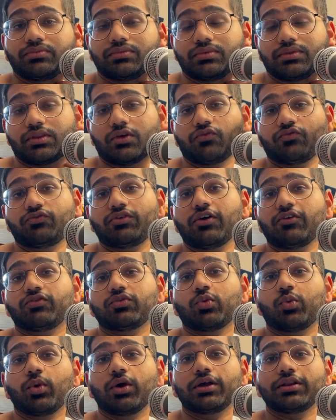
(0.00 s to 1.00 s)
The
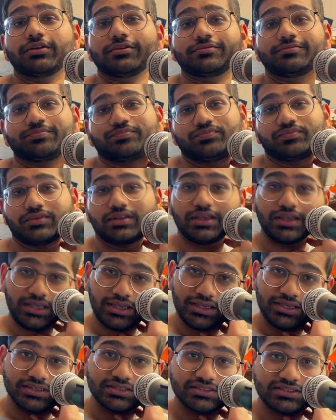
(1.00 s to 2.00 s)
fifth one
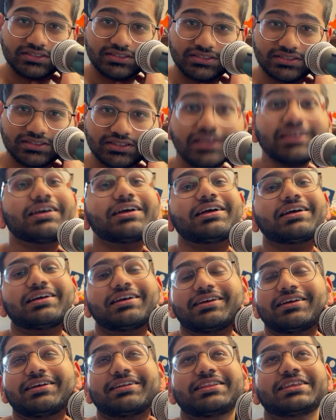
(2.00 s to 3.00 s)
is,
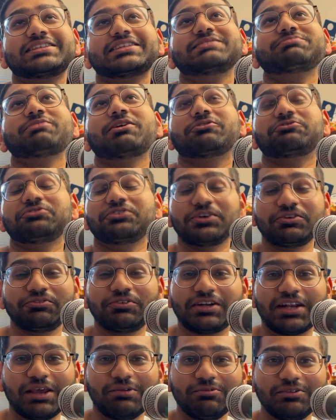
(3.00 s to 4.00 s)
this is my
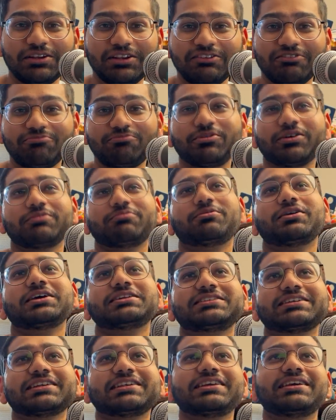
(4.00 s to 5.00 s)
favorite, I believe, but
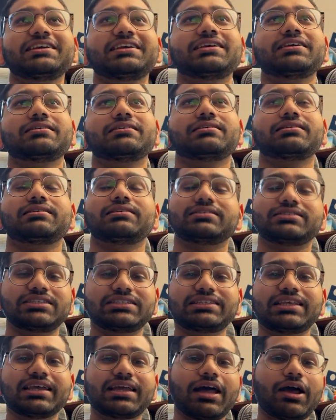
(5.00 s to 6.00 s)
basically,
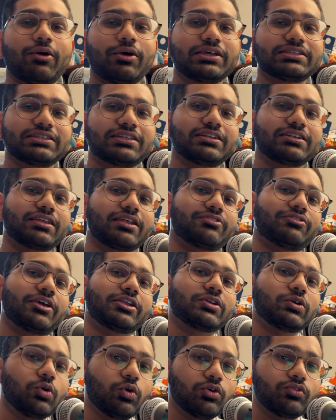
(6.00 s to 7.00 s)
just like how I said it can
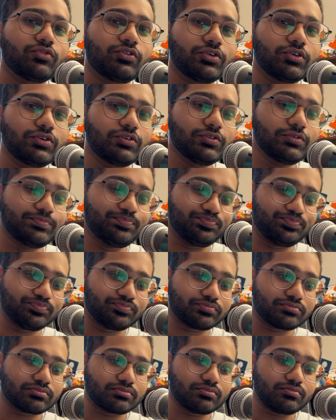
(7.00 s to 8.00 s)
write code for you,
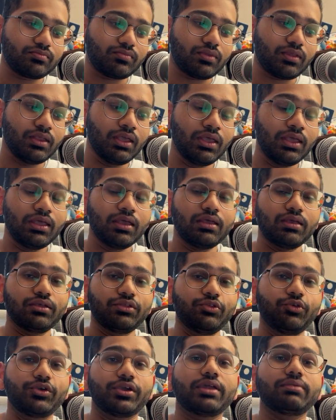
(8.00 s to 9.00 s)

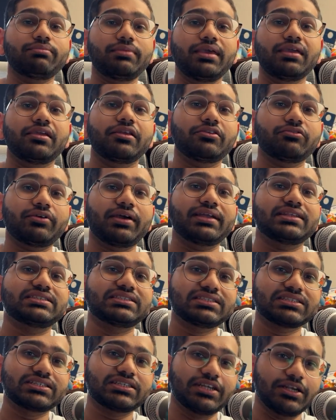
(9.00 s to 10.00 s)
you can make it write
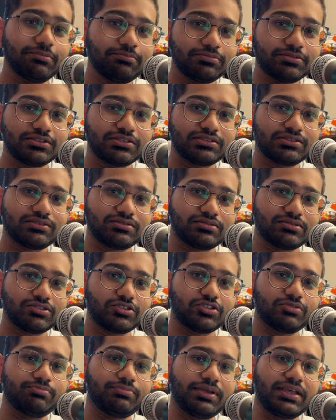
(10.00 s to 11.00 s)
scripts
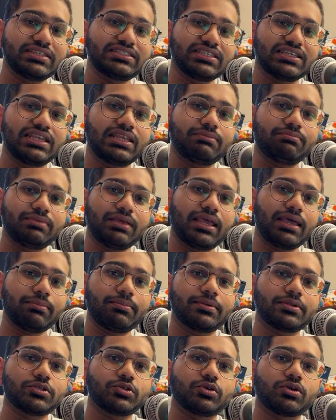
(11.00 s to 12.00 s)
to basically be
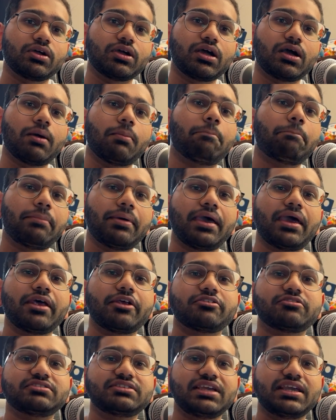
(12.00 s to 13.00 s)
able to
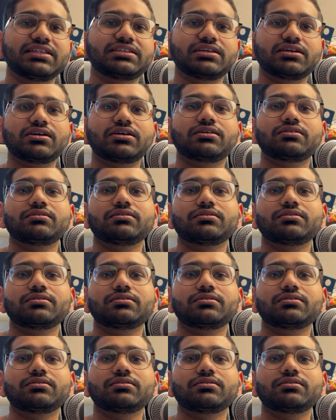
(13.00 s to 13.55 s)
compare data